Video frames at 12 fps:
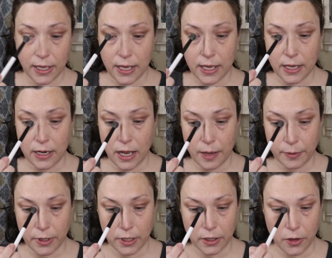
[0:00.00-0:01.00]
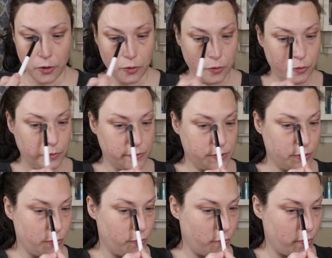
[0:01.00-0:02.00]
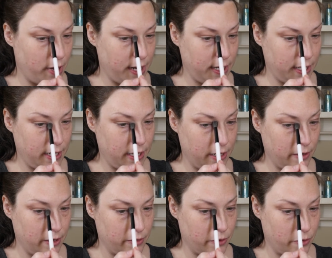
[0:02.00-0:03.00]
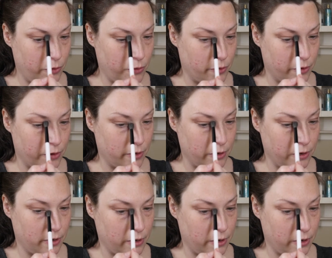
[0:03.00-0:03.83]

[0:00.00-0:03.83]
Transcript: And I'm gonna go, so right here in the corner,